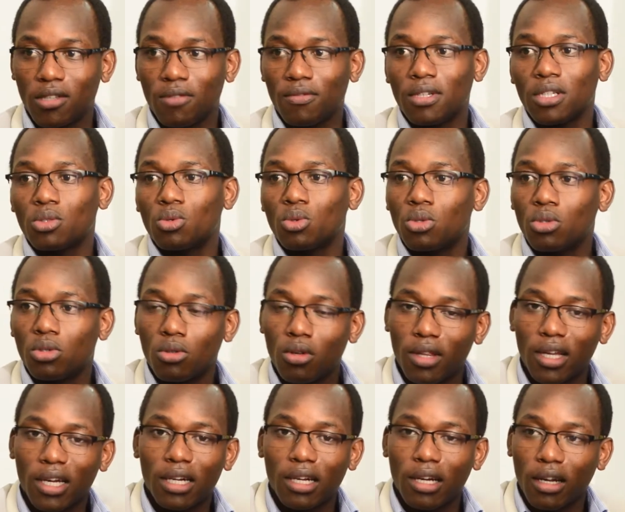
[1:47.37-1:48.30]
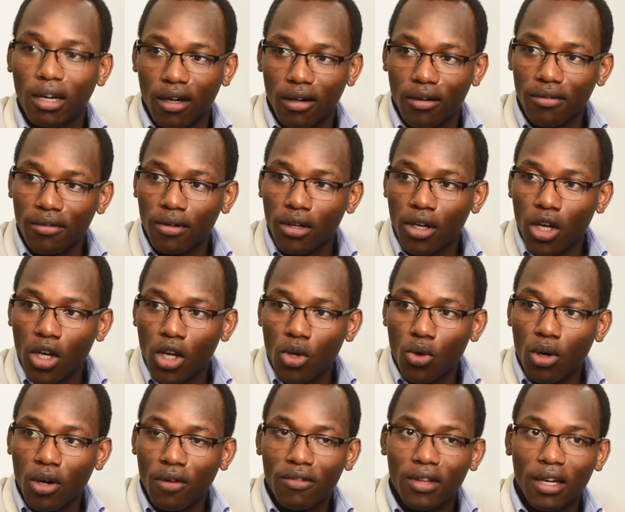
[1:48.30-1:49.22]
if you are to draw that graph,
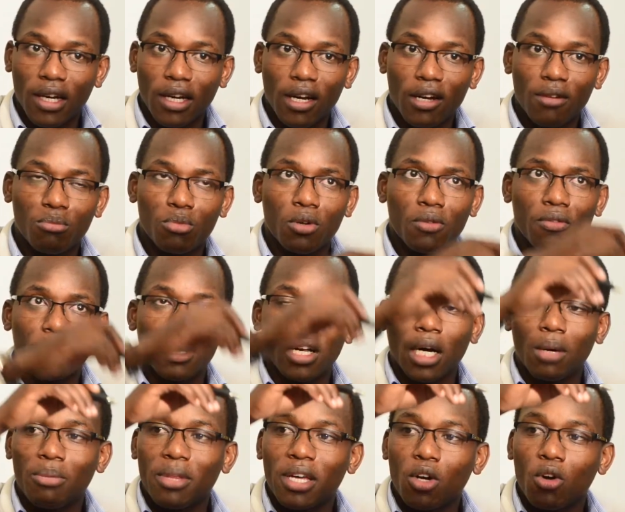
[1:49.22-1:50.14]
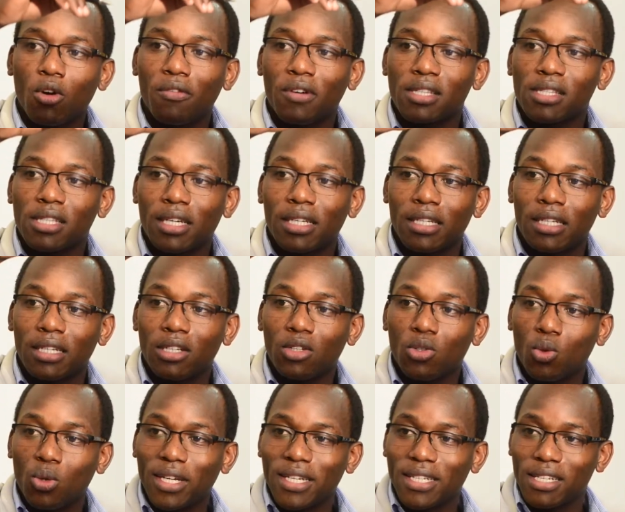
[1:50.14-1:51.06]
you have the graph moving up, then all of a sudden
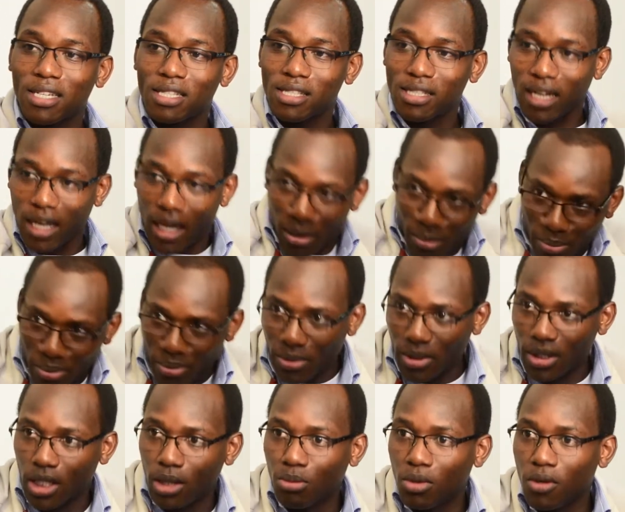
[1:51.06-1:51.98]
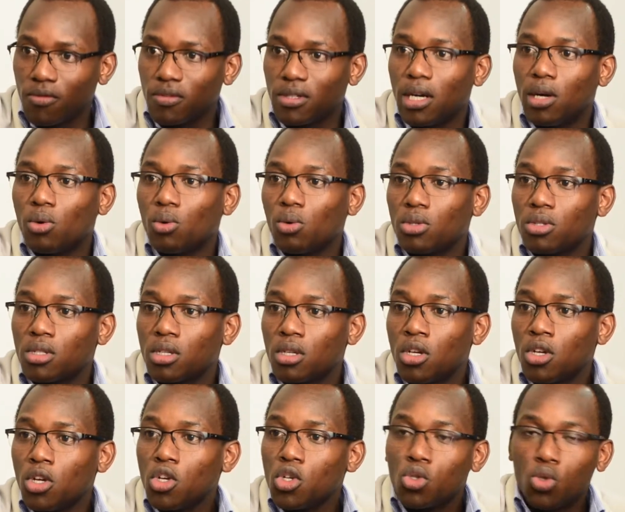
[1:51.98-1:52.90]
you get a slump, it moves downwards.
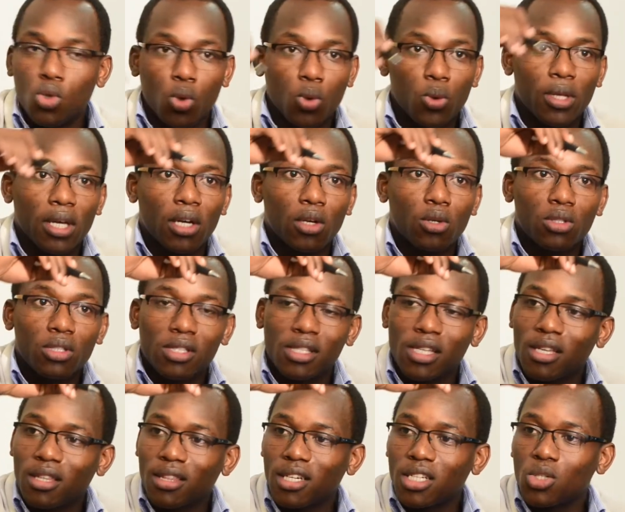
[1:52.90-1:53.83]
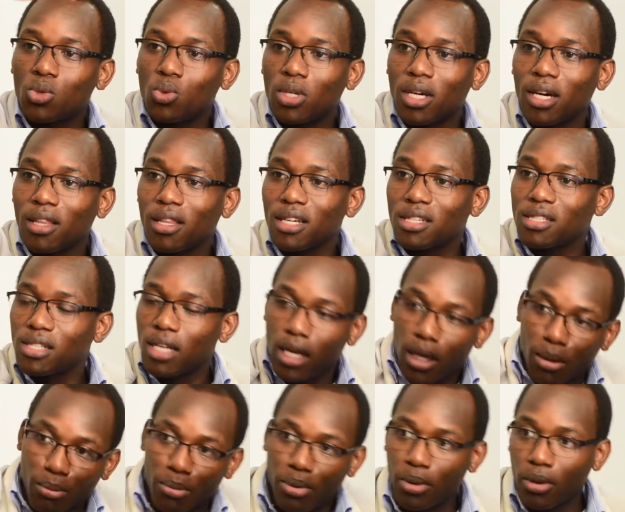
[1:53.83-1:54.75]
So we are not saying that we are the
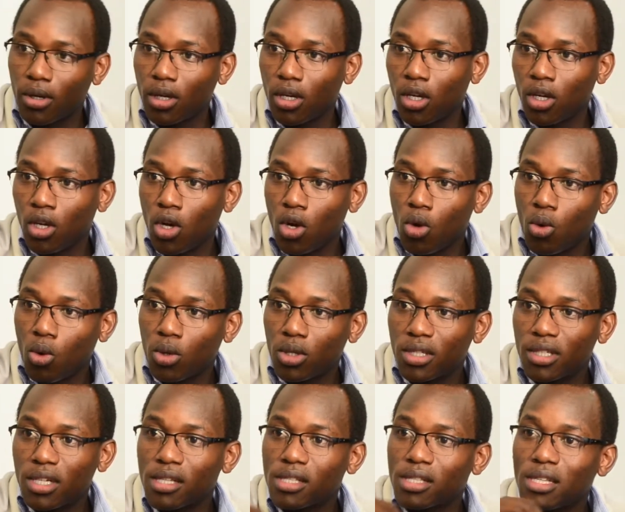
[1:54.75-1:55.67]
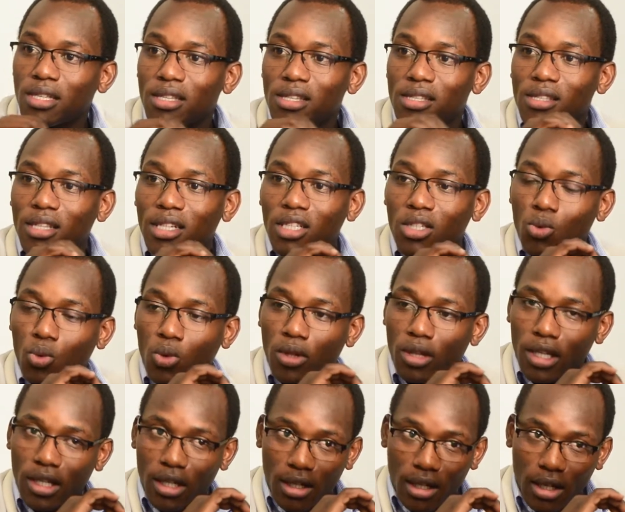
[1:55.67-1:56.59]
slump. What we are saying is that
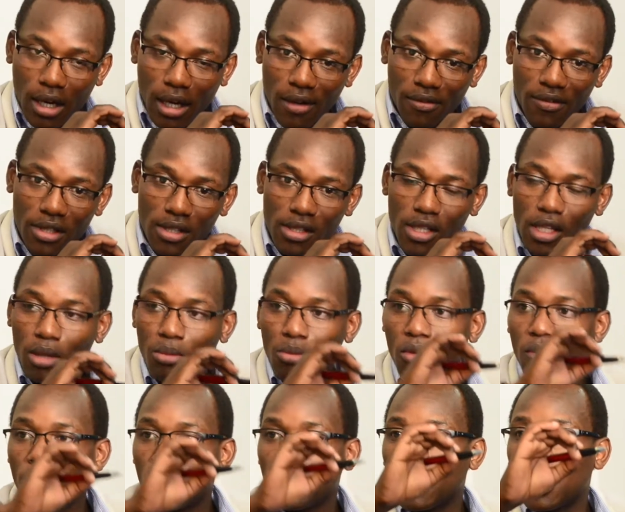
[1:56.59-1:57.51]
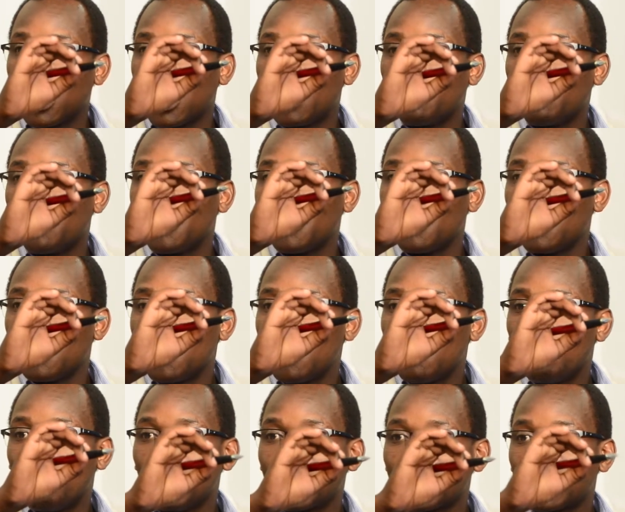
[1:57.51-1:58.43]
the graph is still moving up,
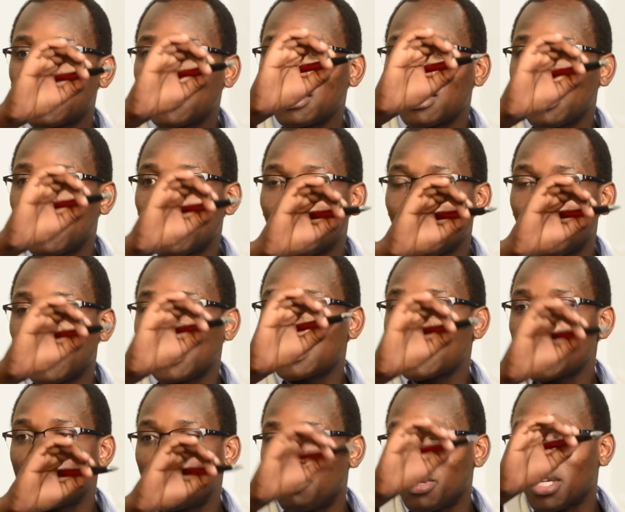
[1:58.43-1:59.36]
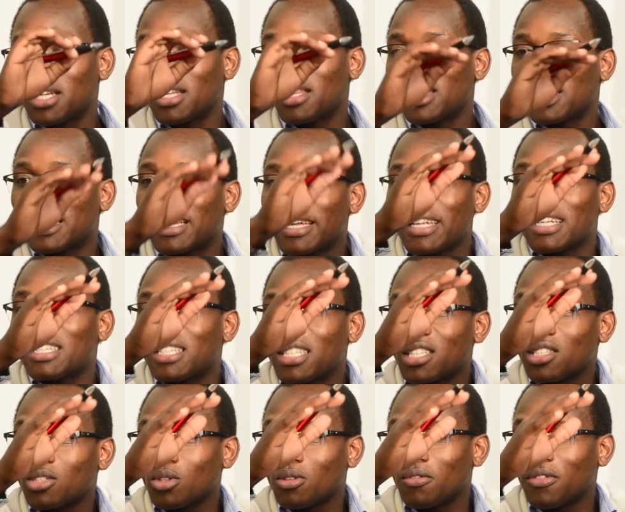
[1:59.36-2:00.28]
but that speed, the
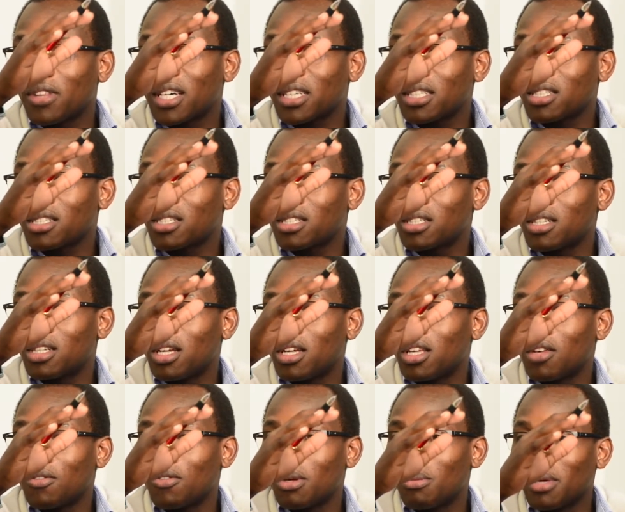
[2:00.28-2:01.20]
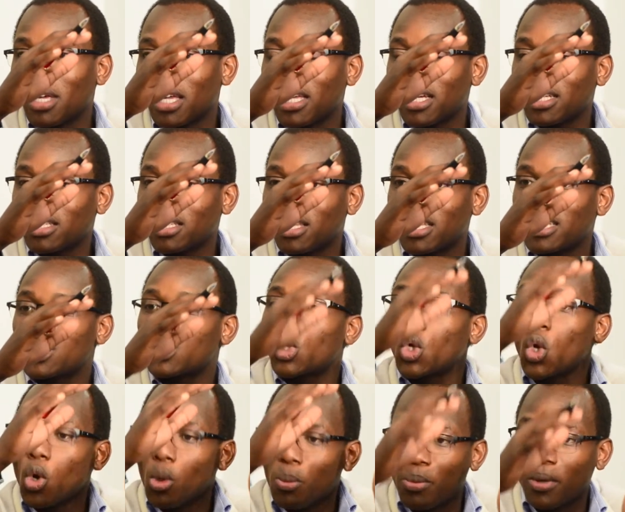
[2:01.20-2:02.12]
gradient of that, if you may get the
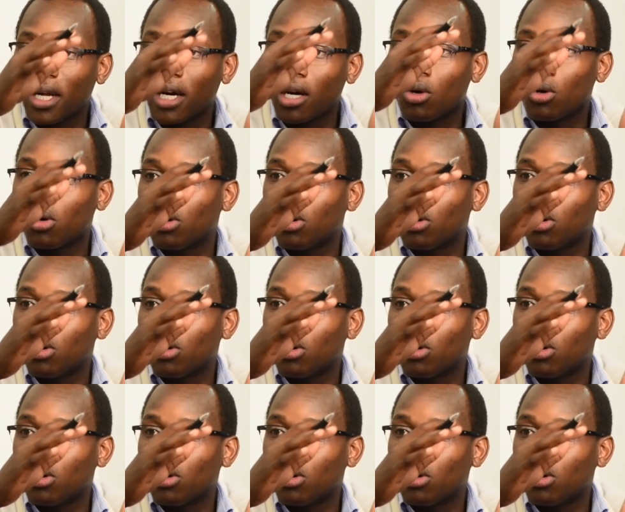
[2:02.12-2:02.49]
slope now